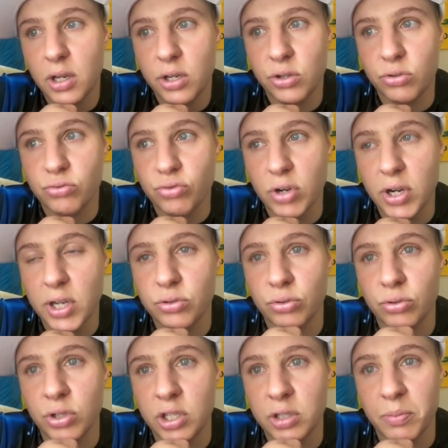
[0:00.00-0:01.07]
You try
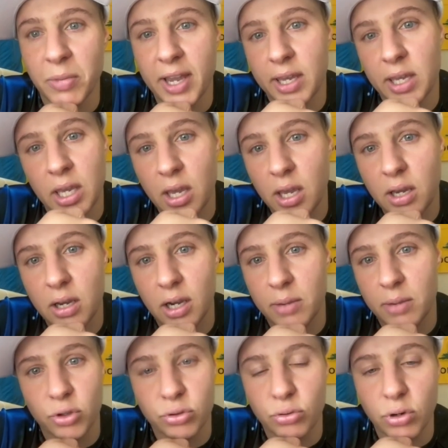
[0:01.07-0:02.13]
to eat my cake,
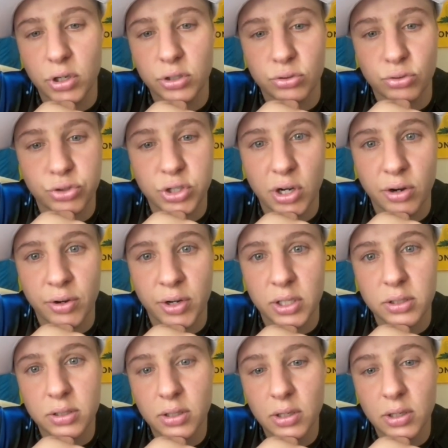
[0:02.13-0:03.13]
I'm not going to share it.